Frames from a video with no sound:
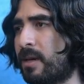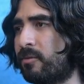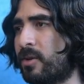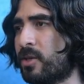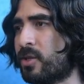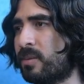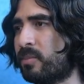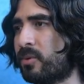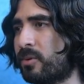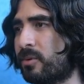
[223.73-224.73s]
Function
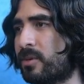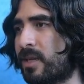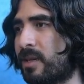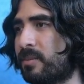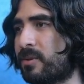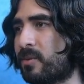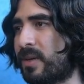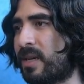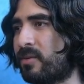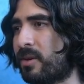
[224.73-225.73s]
prototypes. So we
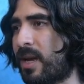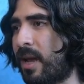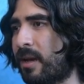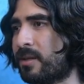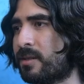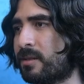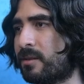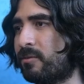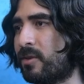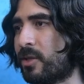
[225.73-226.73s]
have our axe
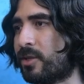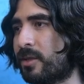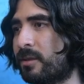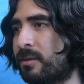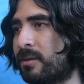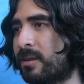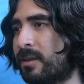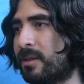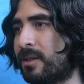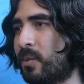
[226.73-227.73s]
function.
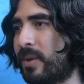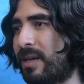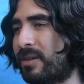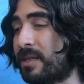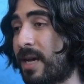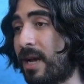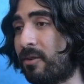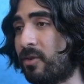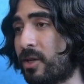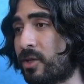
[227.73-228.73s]
We have an attack
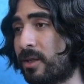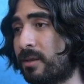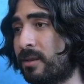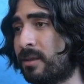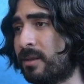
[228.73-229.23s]
function.